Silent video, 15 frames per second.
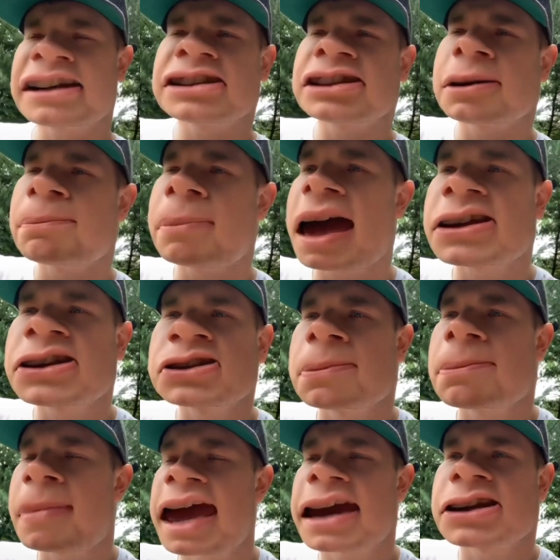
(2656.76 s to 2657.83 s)
the best
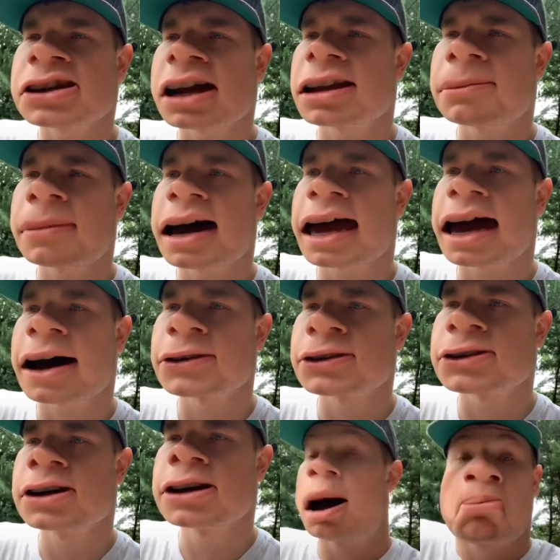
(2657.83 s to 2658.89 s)
Max on my house.